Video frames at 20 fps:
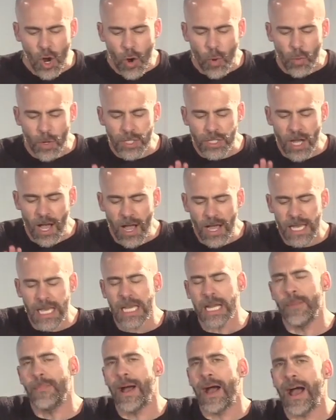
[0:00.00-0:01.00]
we're
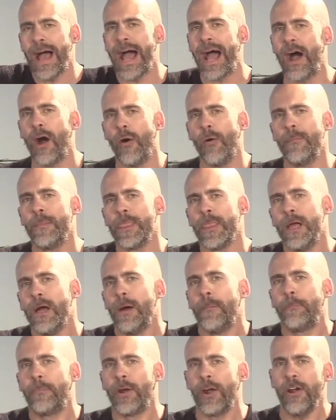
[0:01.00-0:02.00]
talking about how
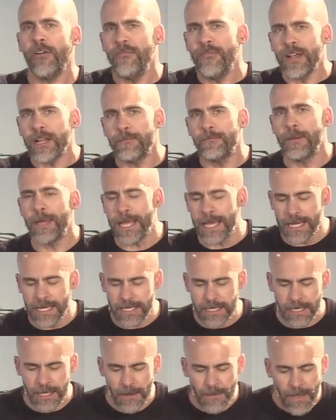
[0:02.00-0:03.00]
perfect
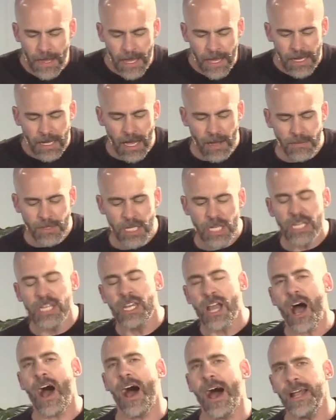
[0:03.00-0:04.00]
peace comes
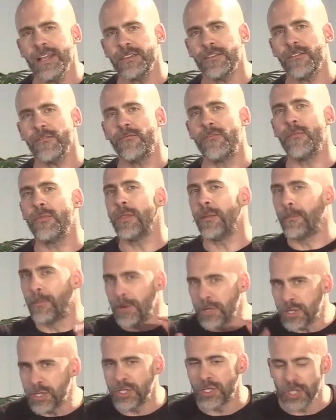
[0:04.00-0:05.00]
not from the
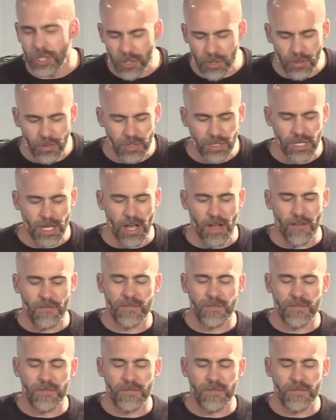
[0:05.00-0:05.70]
pursuit of